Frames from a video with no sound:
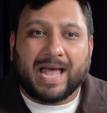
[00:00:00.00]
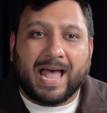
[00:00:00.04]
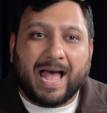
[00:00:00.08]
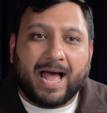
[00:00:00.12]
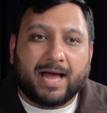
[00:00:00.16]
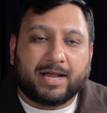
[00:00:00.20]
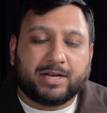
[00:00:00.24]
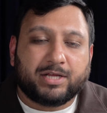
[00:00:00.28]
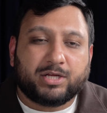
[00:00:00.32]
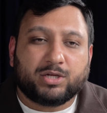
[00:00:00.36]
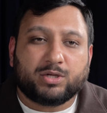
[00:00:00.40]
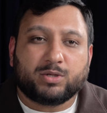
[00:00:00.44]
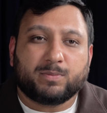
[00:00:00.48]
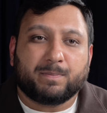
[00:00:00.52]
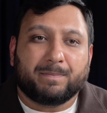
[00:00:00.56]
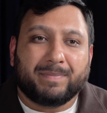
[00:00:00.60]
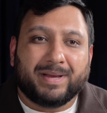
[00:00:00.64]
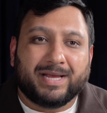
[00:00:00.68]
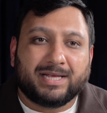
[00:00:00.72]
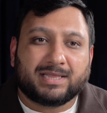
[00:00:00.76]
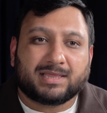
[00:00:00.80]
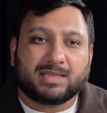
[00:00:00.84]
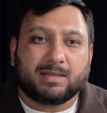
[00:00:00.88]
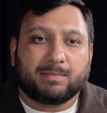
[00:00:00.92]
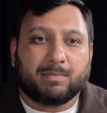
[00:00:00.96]
how do you
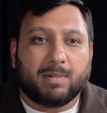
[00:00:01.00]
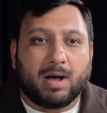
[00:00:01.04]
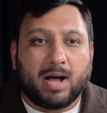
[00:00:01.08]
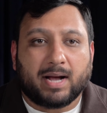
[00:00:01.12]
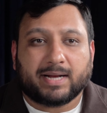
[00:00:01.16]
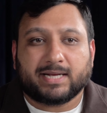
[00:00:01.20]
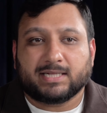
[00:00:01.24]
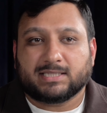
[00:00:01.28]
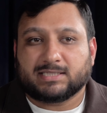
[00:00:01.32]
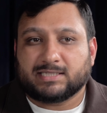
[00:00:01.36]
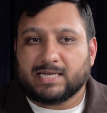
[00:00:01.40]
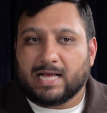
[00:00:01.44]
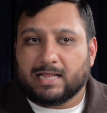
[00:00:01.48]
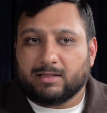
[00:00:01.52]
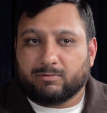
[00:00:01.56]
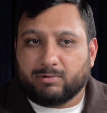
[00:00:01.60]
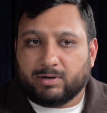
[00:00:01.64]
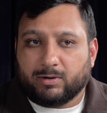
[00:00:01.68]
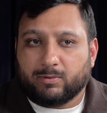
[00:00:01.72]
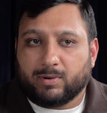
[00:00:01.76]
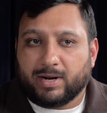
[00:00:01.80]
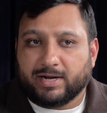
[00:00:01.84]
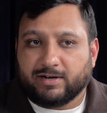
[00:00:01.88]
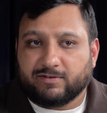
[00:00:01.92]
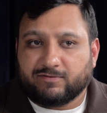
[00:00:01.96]
meet the market salary
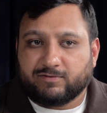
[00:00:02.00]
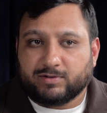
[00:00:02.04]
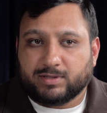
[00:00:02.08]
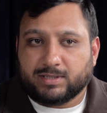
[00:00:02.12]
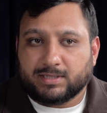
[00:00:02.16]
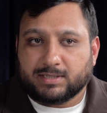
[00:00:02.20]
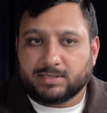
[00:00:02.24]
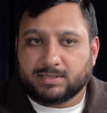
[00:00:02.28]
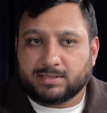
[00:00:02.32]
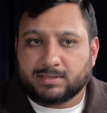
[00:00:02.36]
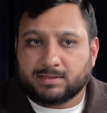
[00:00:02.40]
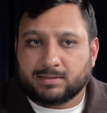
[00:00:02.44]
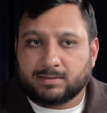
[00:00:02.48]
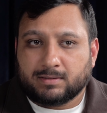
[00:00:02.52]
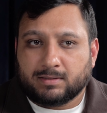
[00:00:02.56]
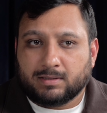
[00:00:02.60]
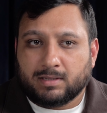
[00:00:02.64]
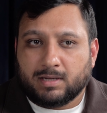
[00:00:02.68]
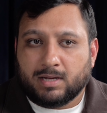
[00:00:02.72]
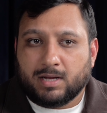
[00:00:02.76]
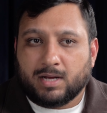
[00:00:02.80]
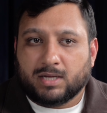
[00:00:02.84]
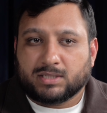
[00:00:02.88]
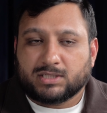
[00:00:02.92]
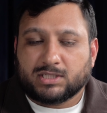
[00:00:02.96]
rate for this?
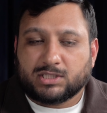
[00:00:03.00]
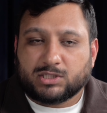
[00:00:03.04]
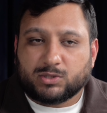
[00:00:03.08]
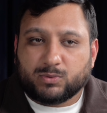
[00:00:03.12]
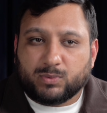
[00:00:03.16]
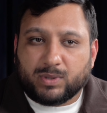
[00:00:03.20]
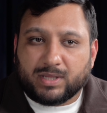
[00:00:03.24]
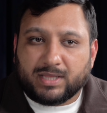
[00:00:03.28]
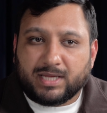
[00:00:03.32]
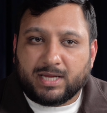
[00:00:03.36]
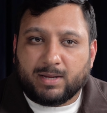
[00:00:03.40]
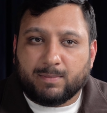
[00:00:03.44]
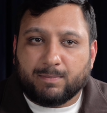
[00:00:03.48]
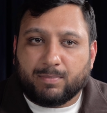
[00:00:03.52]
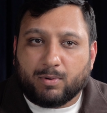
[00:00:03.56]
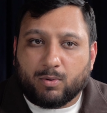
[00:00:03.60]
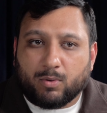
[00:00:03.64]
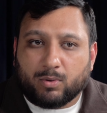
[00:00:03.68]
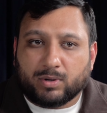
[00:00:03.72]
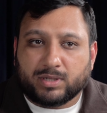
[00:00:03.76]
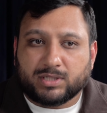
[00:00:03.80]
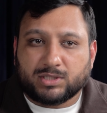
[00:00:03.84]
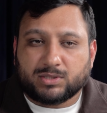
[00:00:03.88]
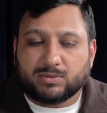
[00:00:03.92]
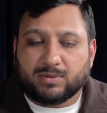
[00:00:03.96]
So it's really
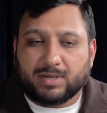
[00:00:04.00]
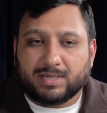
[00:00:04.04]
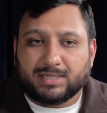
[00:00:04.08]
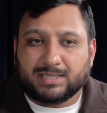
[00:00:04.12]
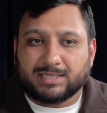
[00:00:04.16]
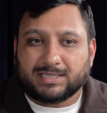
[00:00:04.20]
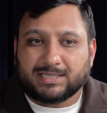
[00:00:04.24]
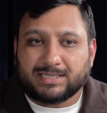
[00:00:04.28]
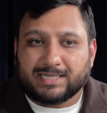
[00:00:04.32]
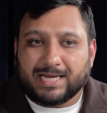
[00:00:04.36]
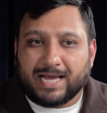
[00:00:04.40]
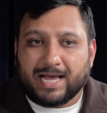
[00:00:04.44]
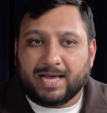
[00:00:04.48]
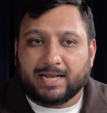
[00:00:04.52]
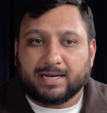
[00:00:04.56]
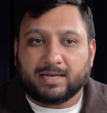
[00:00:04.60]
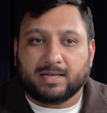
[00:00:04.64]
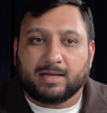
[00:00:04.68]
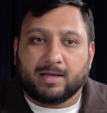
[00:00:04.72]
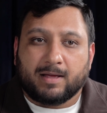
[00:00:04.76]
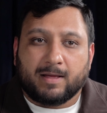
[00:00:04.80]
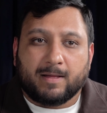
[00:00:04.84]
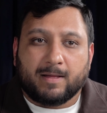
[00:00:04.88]
important to understand